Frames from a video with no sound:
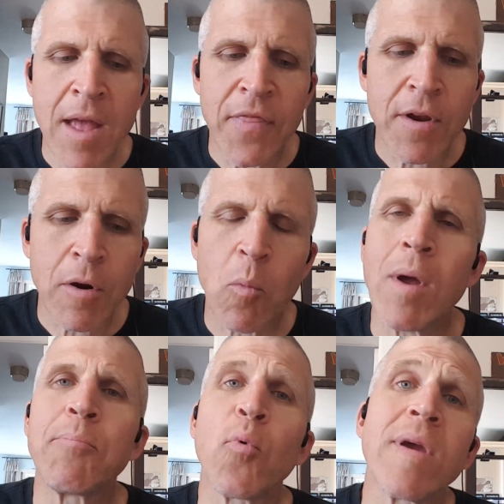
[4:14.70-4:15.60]
They're
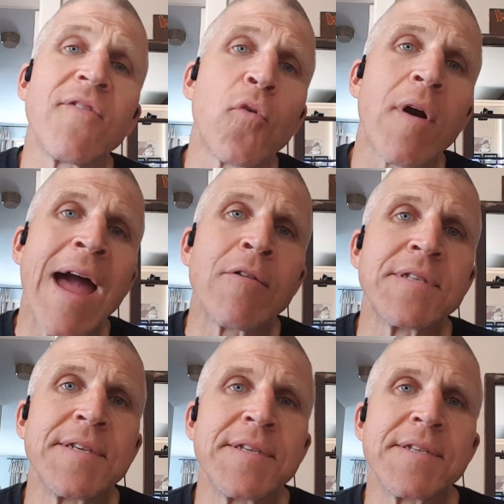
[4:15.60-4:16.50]
1.4
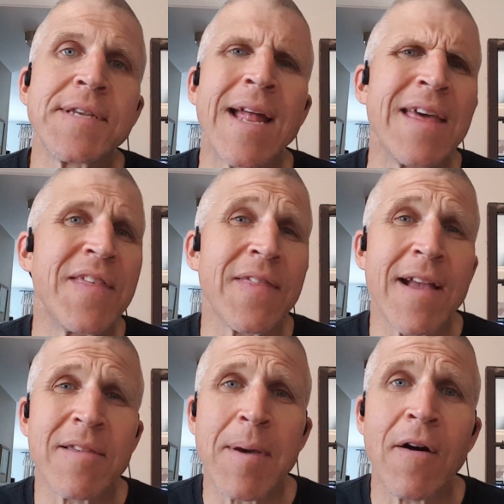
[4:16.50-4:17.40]
ounces, and I think
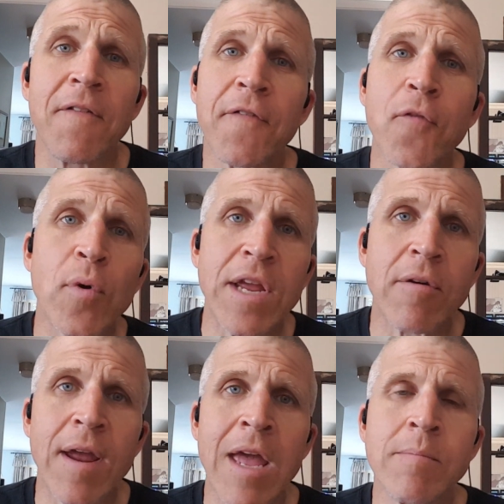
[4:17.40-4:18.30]
that's about 40
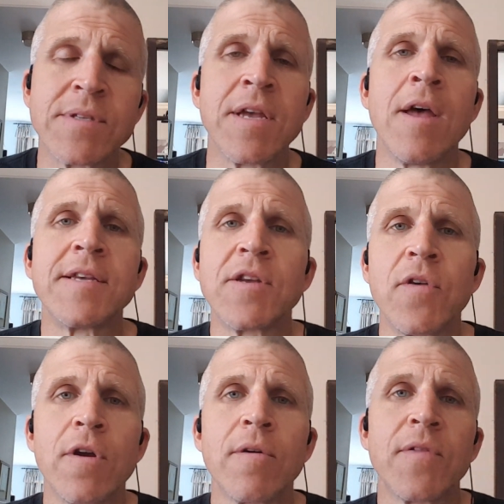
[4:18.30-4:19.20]
grams, so
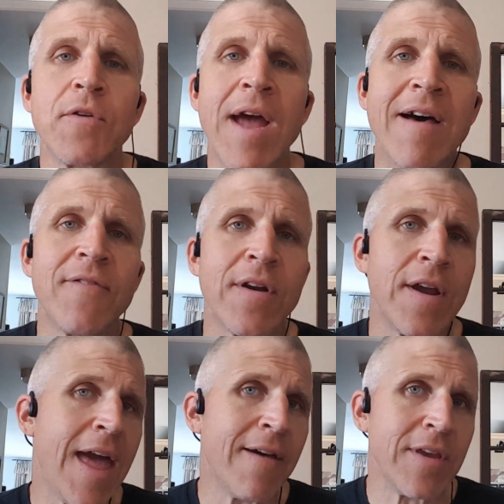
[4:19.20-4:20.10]
they're not
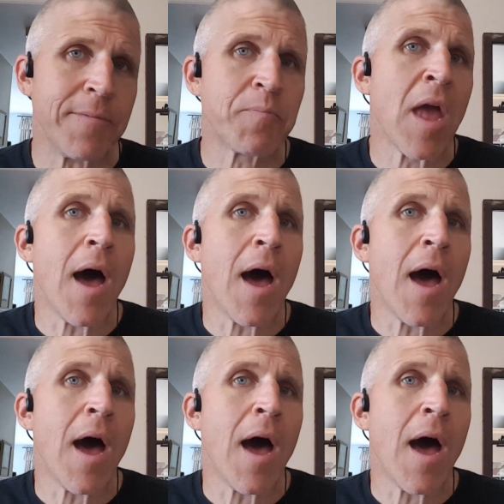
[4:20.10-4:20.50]
very heavy.